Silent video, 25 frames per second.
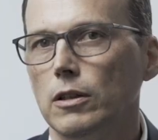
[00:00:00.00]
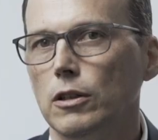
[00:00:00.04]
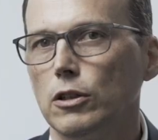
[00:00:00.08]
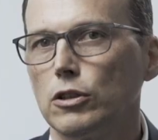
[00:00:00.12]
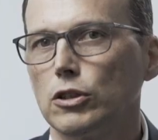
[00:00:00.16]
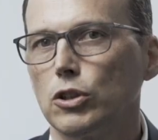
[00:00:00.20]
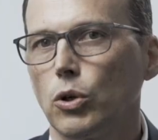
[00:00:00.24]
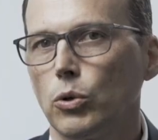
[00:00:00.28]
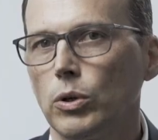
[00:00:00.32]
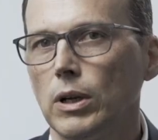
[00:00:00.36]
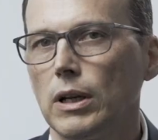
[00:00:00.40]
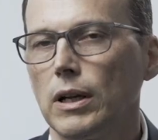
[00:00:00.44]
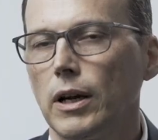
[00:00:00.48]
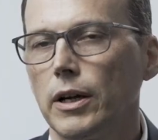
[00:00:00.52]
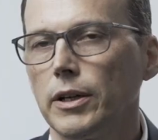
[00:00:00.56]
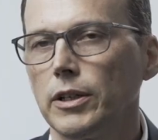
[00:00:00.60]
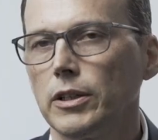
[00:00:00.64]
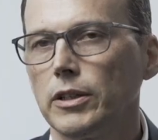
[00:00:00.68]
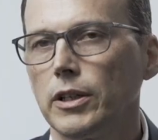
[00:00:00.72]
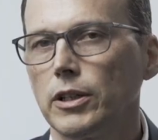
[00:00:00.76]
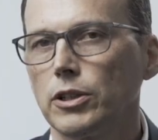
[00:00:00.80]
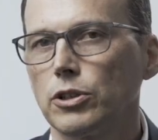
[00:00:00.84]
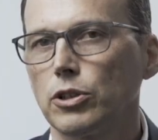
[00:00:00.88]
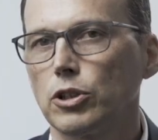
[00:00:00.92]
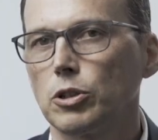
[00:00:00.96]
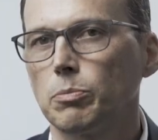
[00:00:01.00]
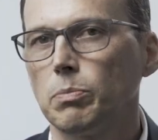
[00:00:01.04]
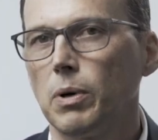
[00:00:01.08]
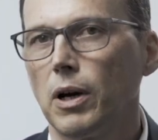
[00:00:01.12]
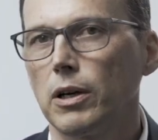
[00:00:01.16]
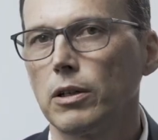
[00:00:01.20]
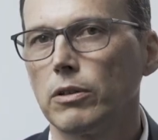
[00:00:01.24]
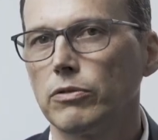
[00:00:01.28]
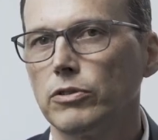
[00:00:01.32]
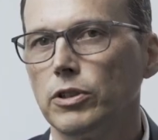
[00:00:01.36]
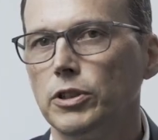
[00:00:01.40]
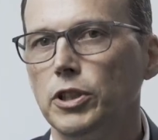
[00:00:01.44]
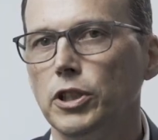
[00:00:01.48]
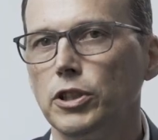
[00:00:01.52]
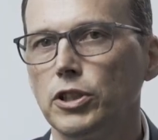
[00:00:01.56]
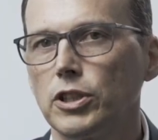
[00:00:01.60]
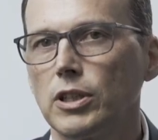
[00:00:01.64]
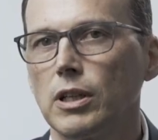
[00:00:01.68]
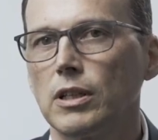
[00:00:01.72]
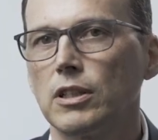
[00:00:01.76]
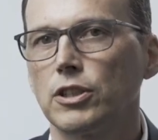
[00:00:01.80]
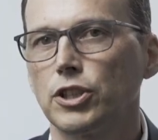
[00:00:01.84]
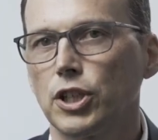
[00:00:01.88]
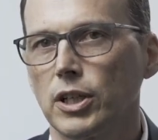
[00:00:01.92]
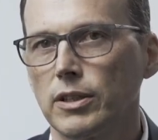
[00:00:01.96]
The zonal architecture is part of the
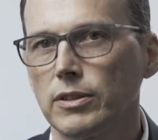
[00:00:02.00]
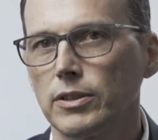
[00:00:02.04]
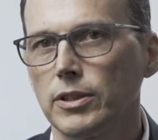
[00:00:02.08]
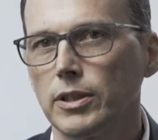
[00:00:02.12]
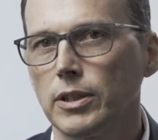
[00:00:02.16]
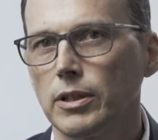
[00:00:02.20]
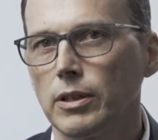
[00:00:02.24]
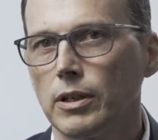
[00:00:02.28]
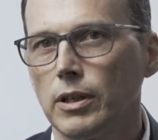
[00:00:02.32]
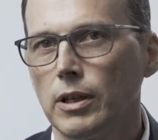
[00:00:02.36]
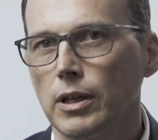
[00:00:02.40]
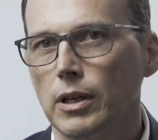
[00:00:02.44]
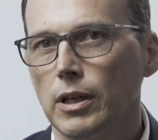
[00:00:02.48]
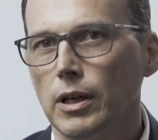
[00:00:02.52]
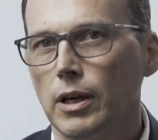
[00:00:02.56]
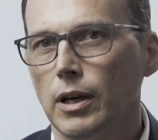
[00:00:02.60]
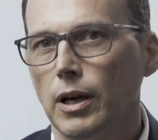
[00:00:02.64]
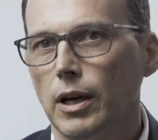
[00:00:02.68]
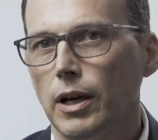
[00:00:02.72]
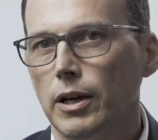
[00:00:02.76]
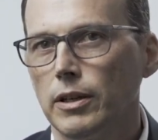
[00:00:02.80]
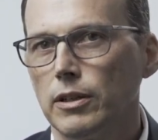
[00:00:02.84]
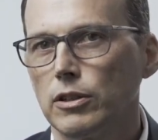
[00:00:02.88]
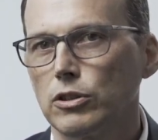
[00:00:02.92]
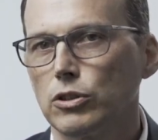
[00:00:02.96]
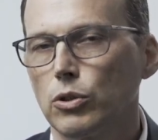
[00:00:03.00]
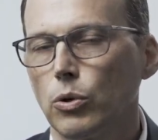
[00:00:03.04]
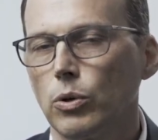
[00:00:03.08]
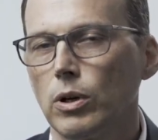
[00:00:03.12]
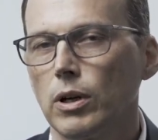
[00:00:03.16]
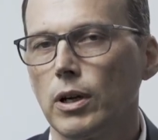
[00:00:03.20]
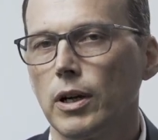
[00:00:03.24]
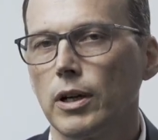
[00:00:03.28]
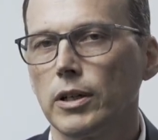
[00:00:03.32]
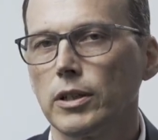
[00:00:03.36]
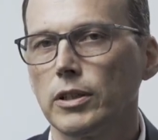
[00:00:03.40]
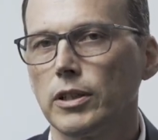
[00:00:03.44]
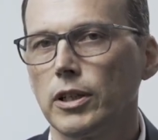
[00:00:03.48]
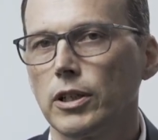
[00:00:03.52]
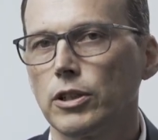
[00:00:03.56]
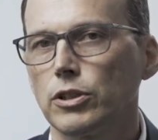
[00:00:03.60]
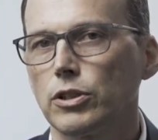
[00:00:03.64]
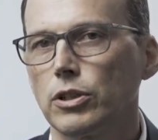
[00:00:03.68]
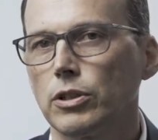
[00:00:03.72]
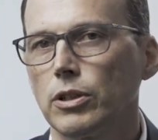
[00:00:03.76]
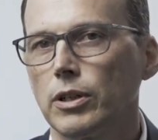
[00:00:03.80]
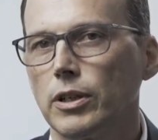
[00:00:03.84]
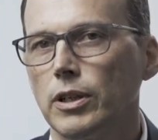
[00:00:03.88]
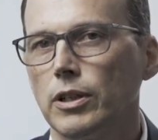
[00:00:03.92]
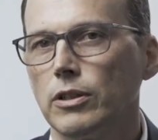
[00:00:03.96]
digital chassis, and the zonal
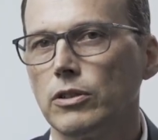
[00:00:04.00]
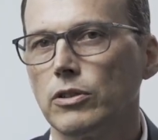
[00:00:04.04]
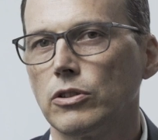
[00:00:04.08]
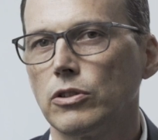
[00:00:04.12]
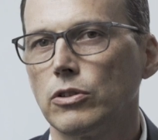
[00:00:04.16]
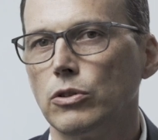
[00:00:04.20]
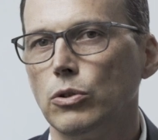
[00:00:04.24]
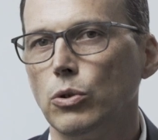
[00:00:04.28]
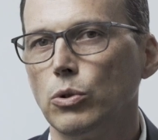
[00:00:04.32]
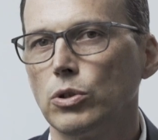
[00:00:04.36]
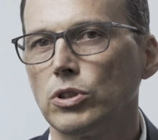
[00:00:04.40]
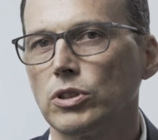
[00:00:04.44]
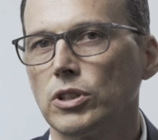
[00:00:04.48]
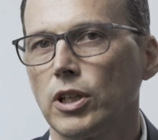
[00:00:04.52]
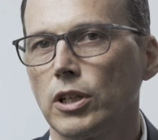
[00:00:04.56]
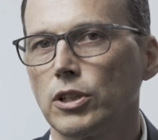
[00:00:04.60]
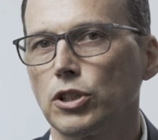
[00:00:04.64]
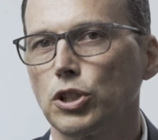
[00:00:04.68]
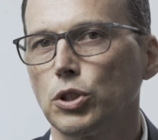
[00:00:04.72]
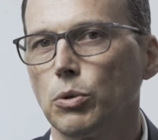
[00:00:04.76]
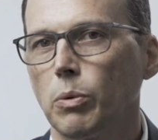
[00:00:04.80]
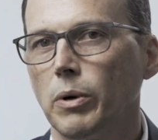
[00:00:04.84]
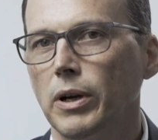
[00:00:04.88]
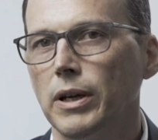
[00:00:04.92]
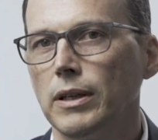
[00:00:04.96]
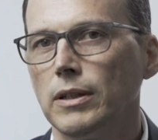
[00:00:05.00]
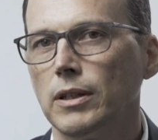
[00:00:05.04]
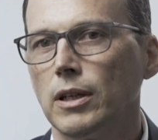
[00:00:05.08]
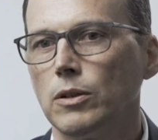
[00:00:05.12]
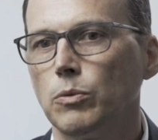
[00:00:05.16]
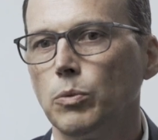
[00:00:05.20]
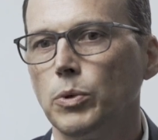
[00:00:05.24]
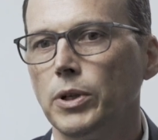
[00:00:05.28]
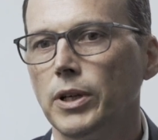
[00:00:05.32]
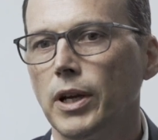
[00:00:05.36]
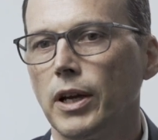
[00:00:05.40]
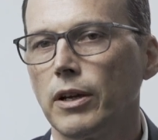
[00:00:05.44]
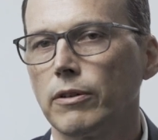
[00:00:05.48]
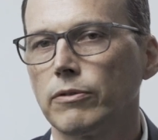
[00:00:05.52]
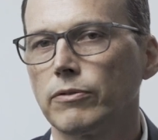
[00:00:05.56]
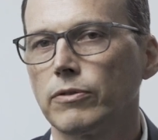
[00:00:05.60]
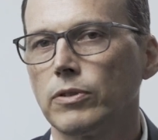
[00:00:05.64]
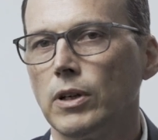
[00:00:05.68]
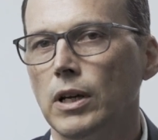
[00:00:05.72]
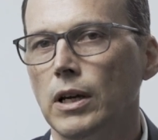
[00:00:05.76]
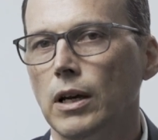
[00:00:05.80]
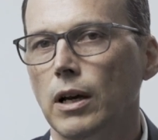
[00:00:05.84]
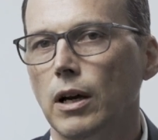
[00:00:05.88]
architecture is used such a way that we have